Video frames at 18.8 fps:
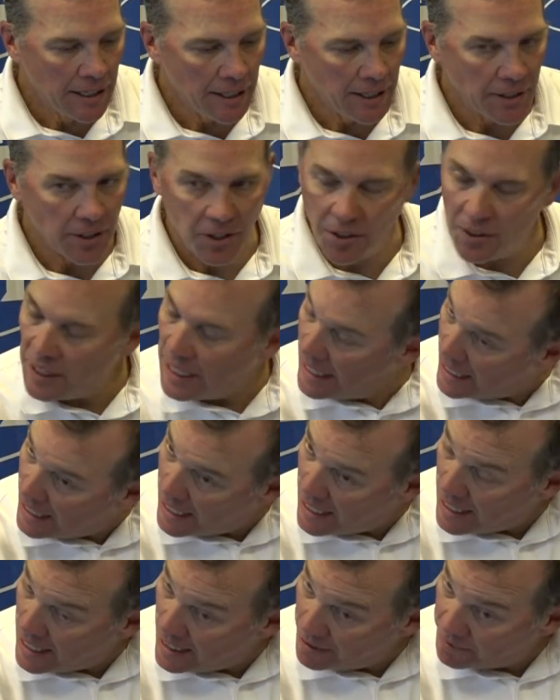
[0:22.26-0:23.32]
You know,
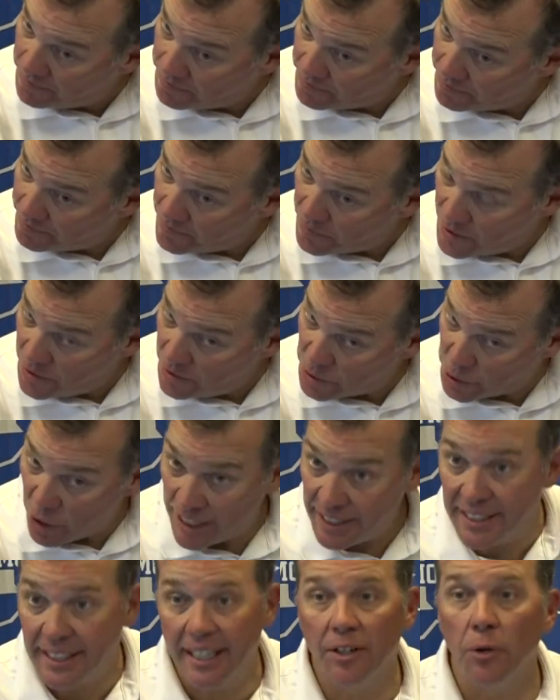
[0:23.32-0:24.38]
it was
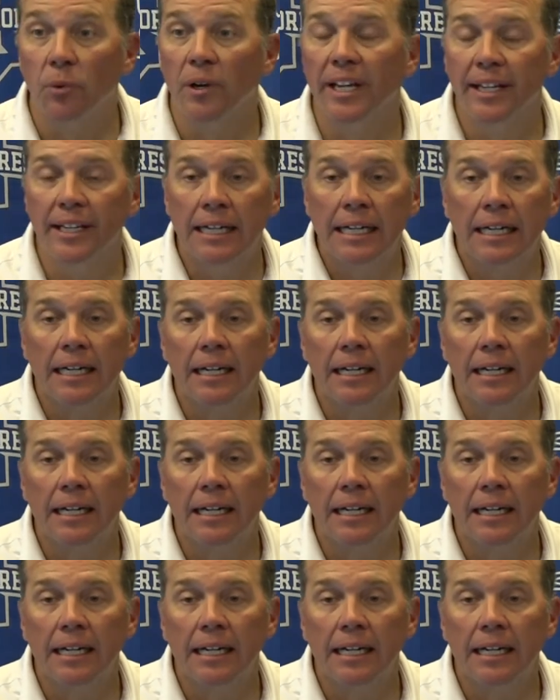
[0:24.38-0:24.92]
great to get a win.